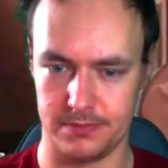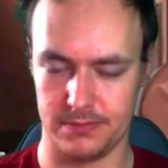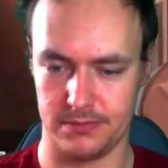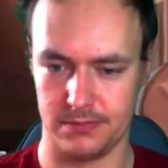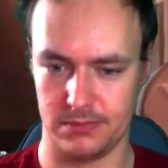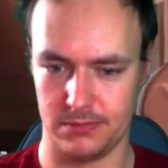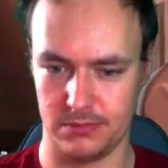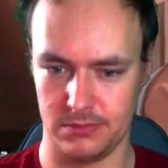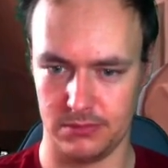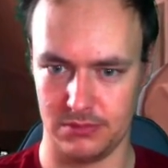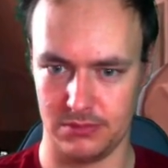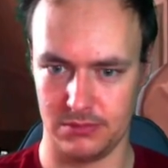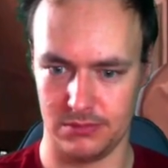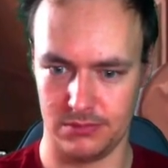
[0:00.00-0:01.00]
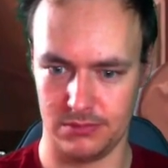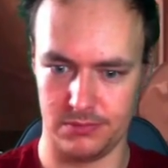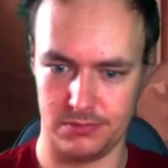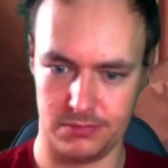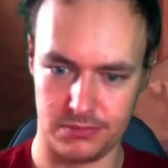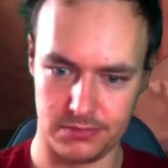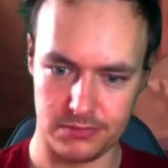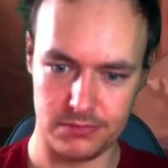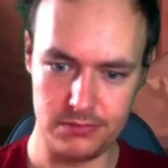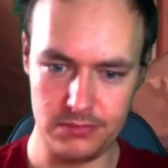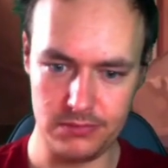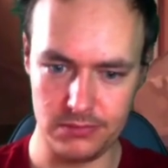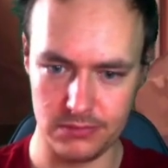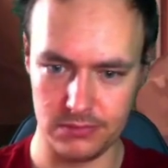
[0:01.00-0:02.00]

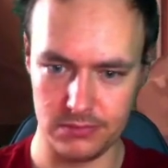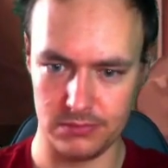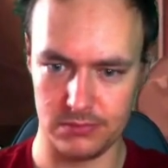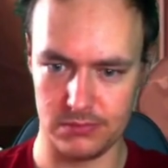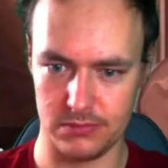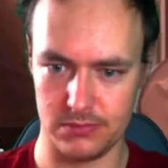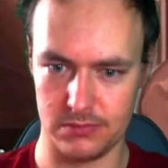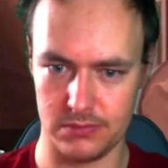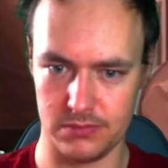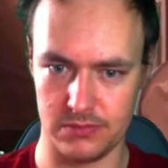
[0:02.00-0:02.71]
No one is speaking in this clip.